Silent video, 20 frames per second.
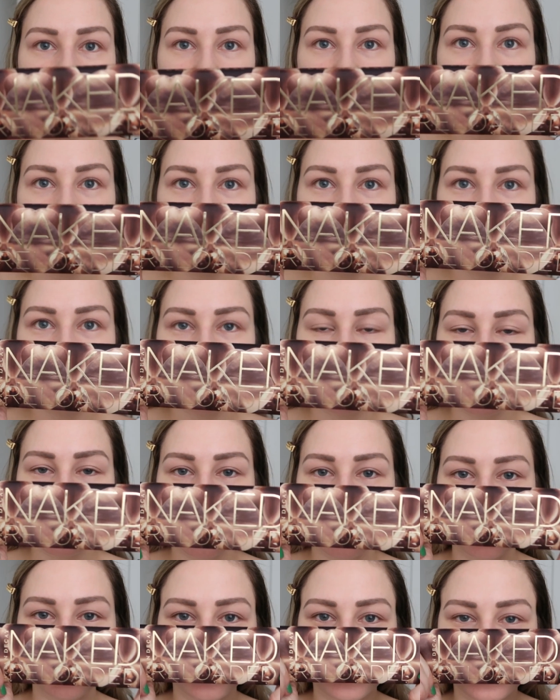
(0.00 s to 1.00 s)
So here it is.
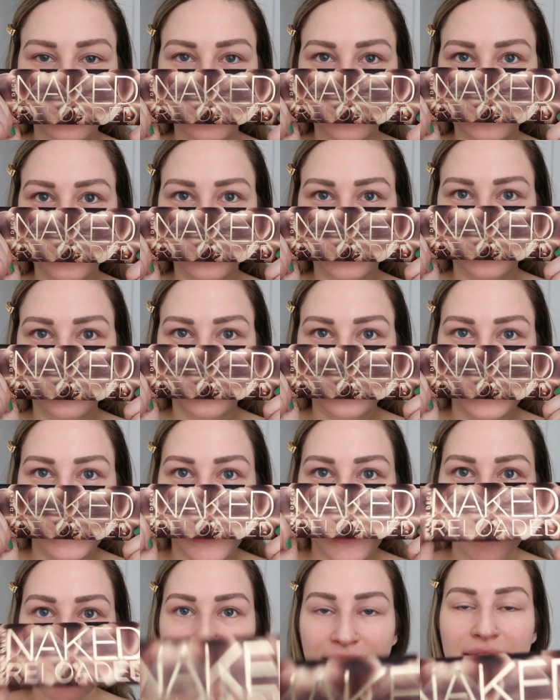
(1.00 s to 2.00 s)

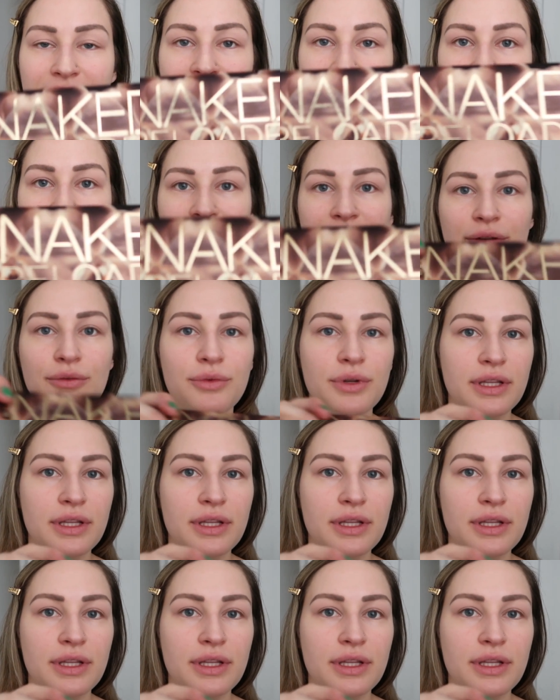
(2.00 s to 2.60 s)
The Naked